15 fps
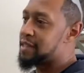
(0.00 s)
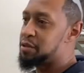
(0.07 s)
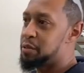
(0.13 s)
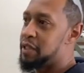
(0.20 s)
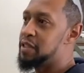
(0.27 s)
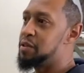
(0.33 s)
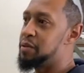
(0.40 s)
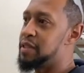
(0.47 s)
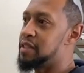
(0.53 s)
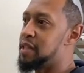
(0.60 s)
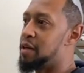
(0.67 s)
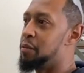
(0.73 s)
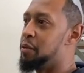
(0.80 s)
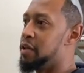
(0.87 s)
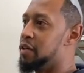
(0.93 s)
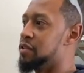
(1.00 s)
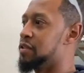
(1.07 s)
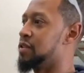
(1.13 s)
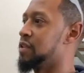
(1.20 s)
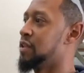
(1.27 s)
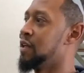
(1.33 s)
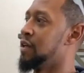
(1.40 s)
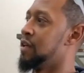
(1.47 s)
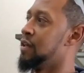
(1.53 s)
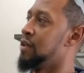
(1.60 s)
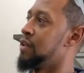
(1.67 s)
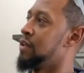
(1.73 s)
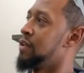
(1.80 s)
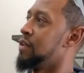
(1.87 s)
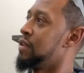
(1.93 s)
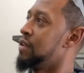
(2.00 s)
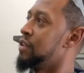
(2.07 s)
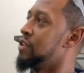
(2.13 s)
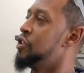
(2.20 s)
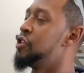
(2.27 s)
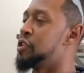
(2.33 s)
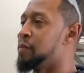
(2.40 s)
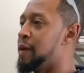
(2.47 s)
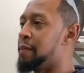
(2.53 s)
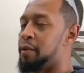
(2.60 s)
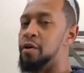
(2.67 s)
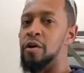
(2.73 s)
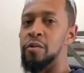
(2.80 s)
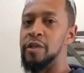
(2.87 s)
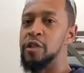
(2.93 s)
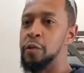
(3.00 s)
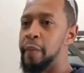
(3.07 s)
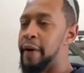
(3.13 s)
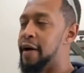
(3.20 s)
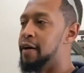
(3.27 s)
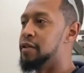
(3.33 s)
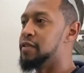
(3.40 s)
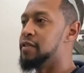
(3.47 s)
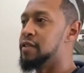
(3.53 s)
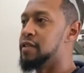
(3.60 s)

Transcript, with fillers: a 22 inch set of wheels, you should be able to do it with two pounds.